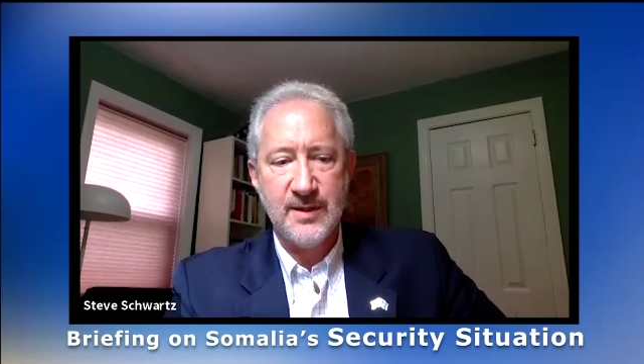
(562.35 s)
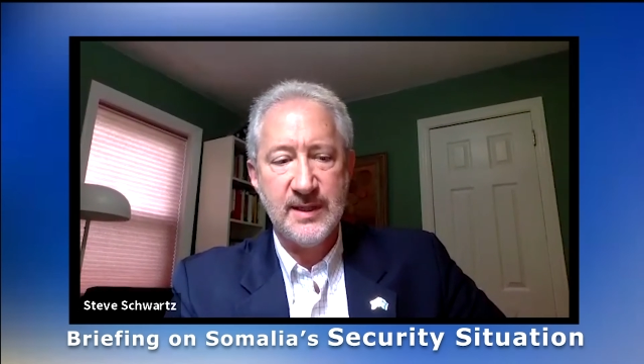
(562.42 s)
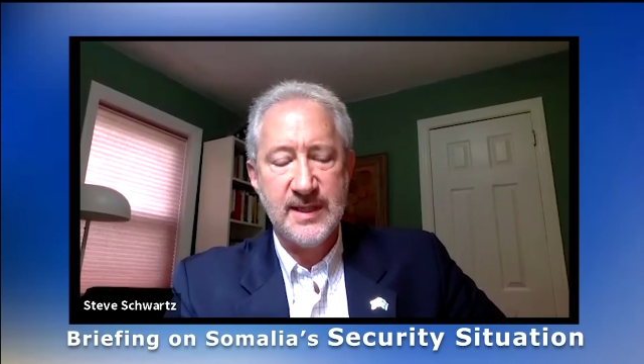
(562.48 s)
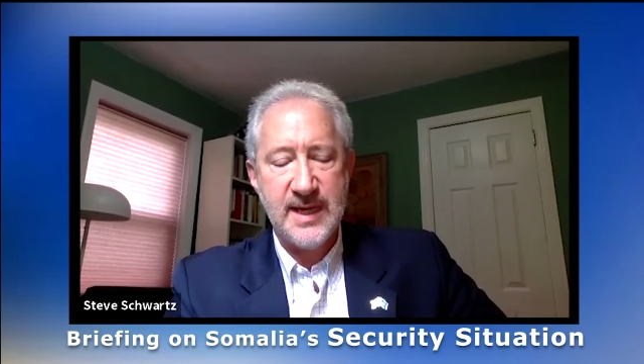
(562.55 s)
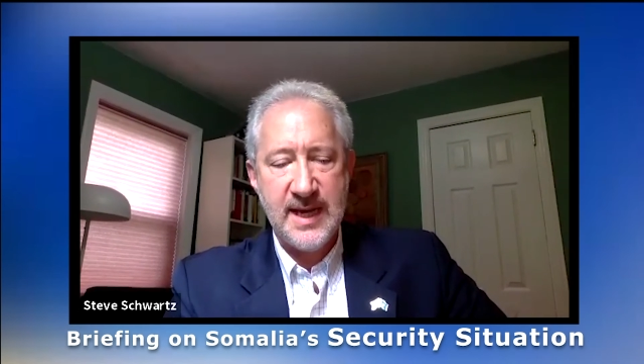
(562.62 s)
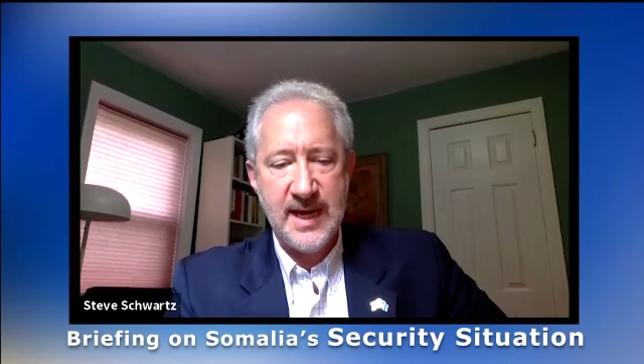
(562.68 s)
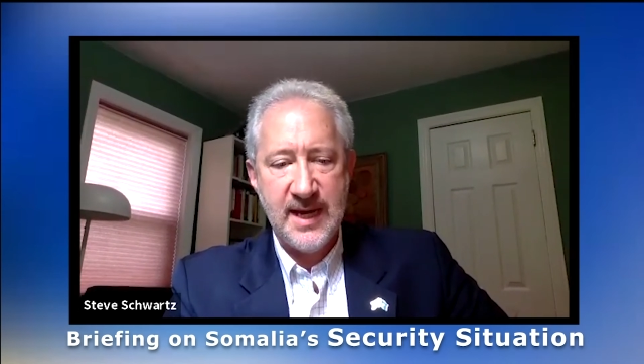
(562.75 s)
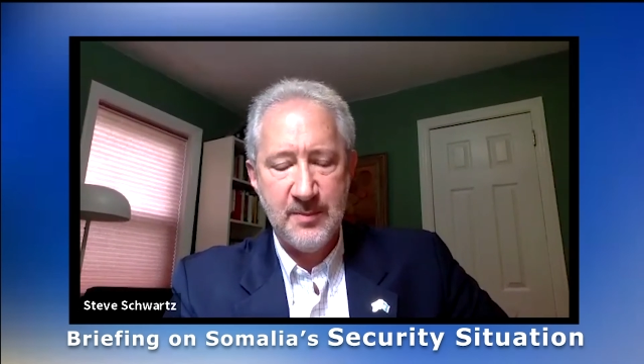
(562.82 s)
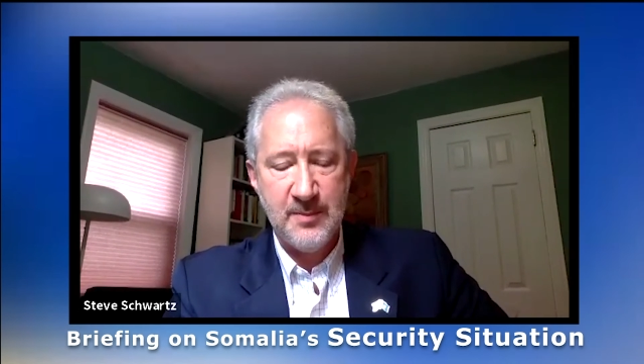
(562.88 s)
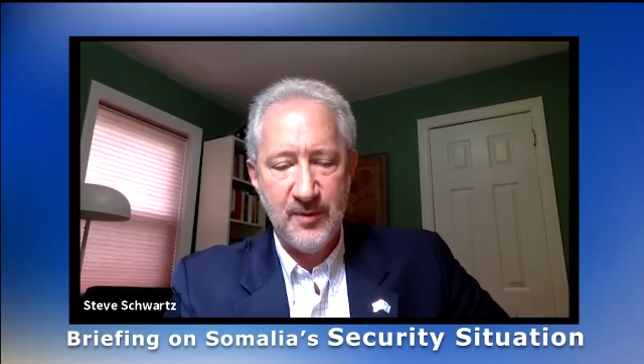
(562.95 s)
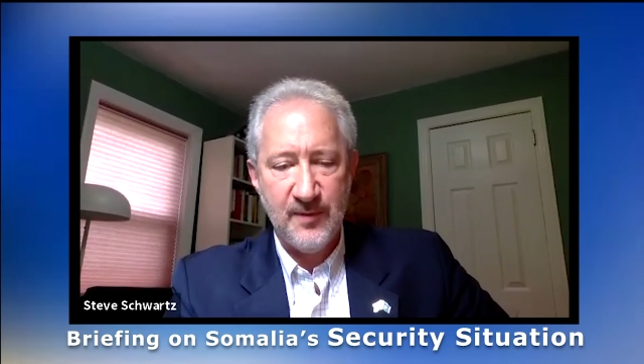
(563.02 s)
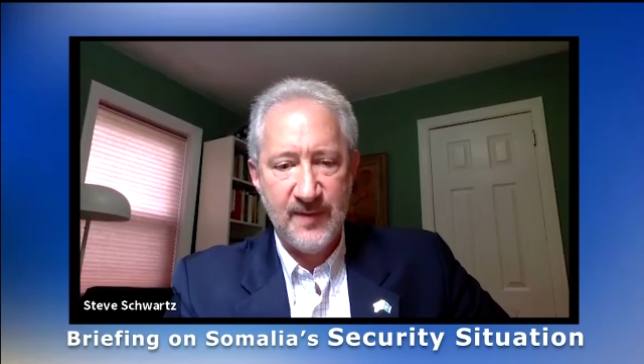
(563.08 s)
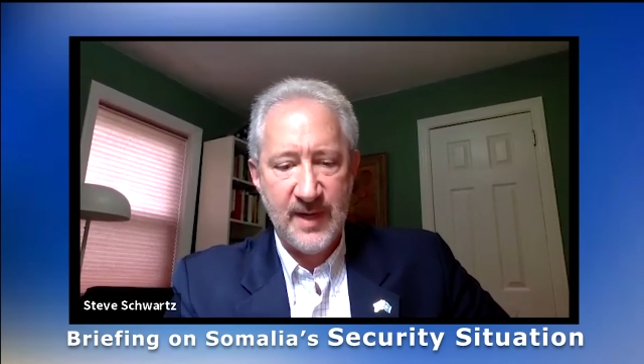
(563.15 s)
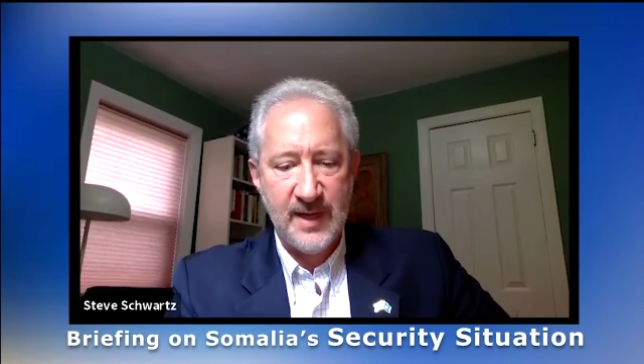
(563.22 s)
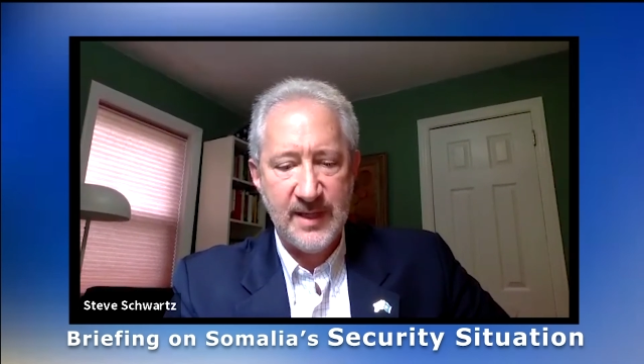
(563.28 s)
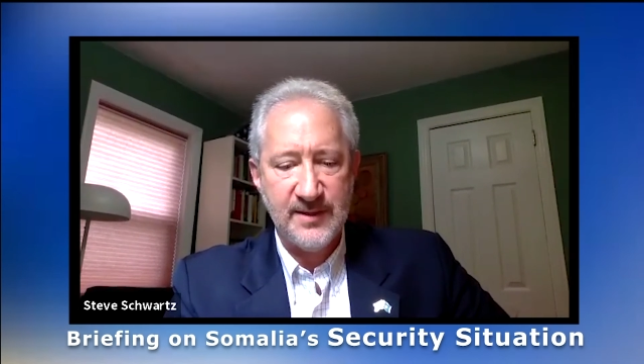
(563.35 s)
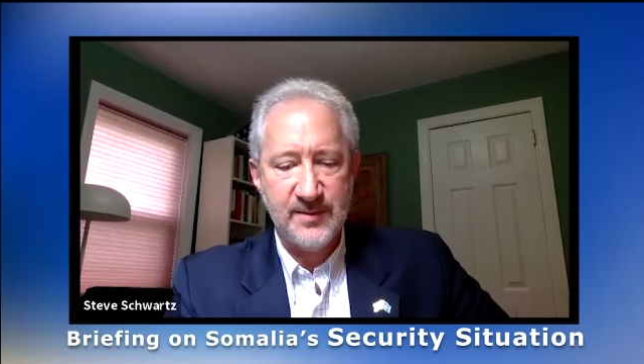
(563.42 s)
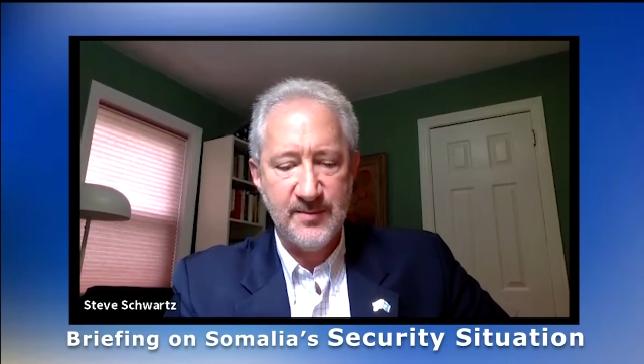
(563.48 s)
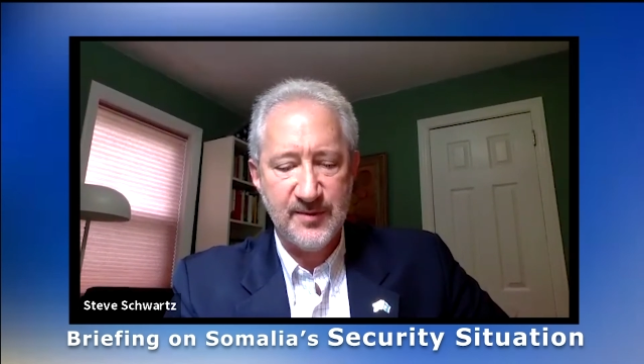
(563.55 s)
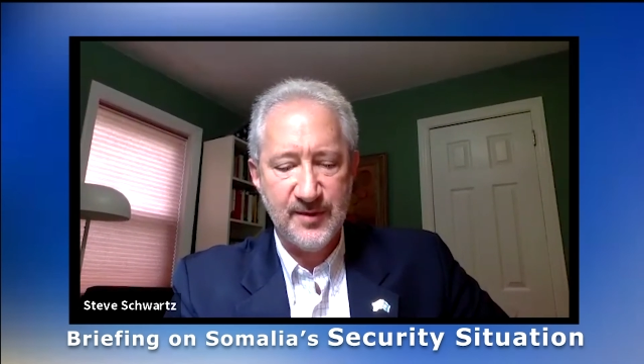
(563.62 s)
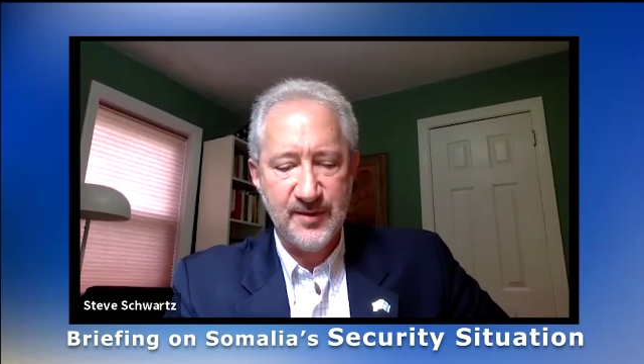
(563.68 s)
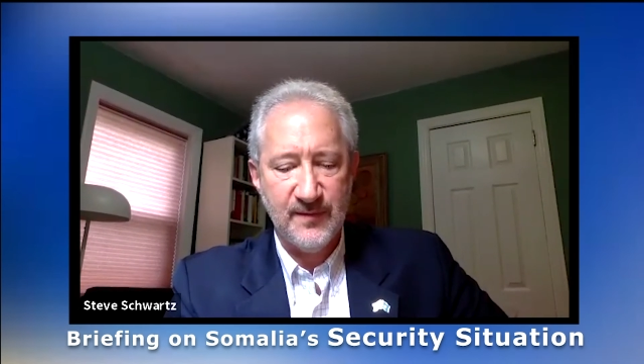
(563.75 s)
it can provide some
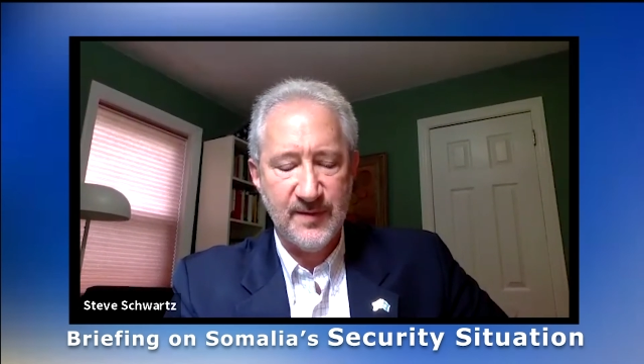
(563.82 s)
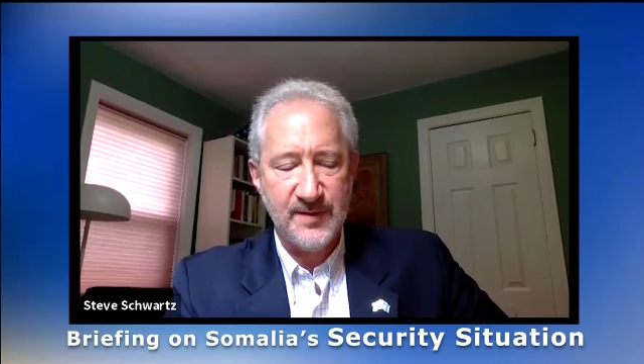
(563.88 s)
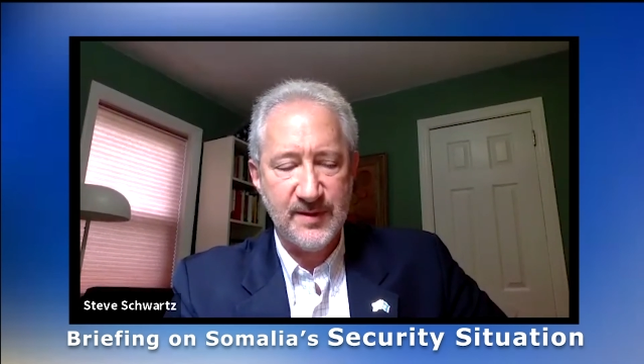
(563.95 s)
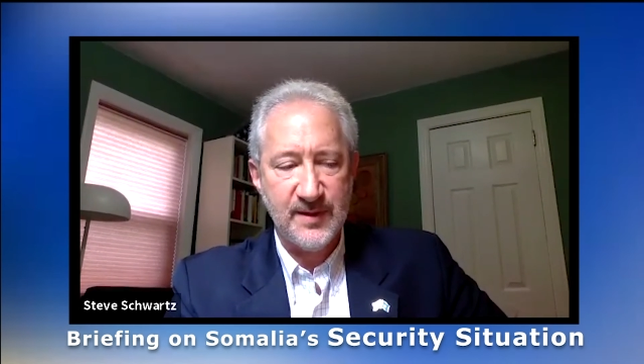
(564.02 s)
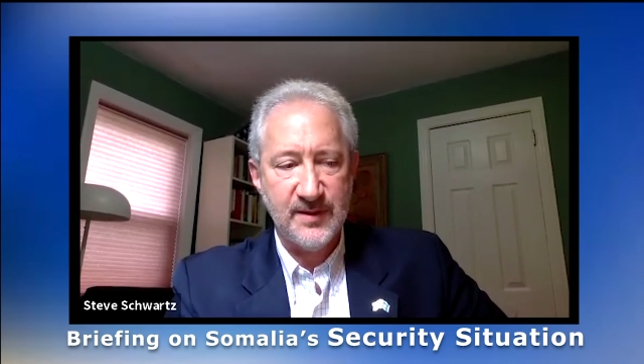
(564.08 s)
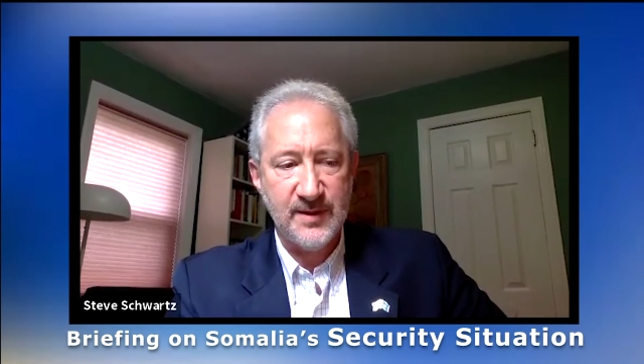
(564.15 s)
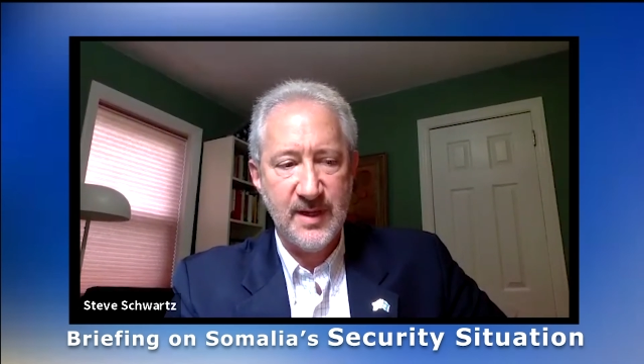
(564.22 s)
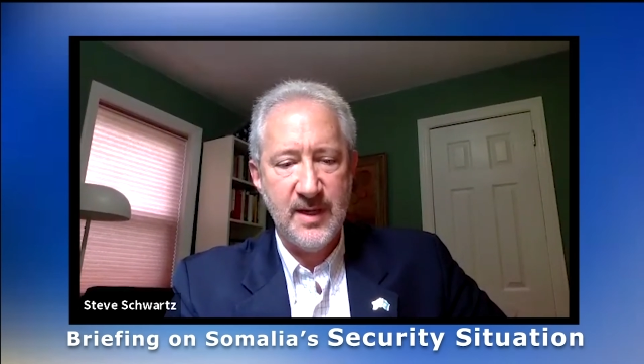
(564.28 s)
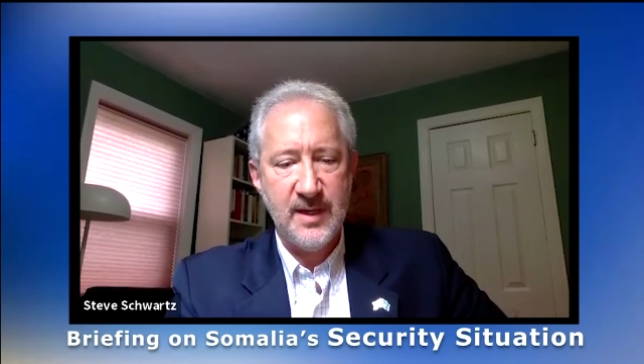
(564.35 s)
services,